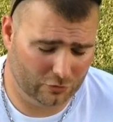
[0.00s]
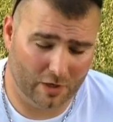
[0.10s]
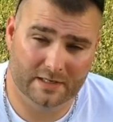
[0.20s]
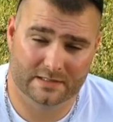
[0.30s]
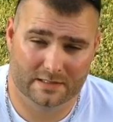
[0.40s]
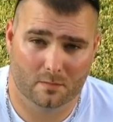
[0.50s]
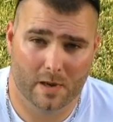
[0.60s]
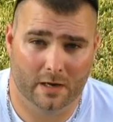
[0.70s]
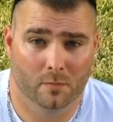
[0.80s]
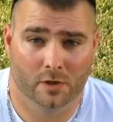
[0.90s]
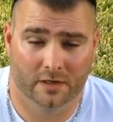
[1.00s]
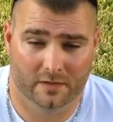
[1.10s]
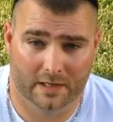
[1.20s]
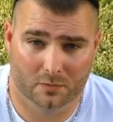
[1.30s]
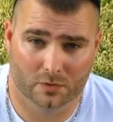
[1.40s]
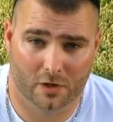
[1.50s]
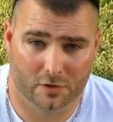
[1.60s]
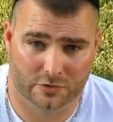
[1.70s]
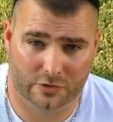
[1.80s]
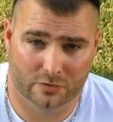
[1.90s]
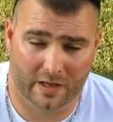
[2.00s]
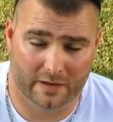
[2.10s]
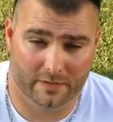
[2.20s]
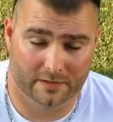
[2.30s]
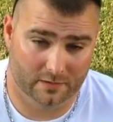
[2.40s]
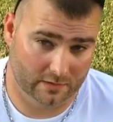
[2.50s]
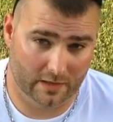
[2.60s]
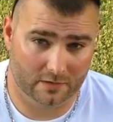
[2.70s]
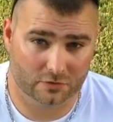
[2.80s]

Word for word: crazy the amount of money that it would cost you to have that done.